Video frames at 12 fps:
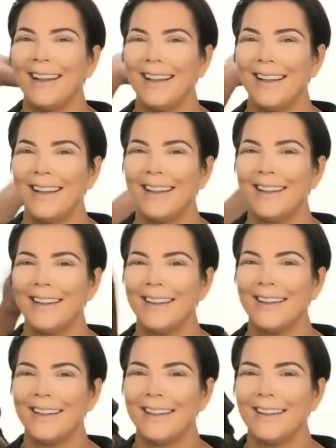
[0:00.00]

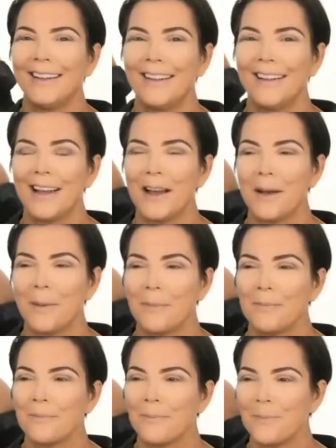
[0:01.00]

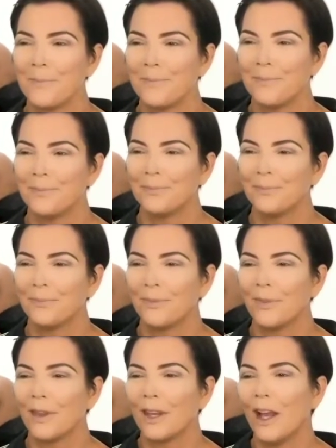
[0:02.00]

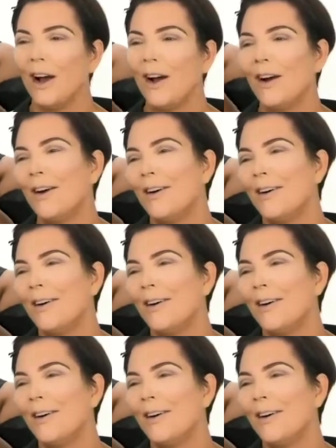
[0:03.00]
(silent)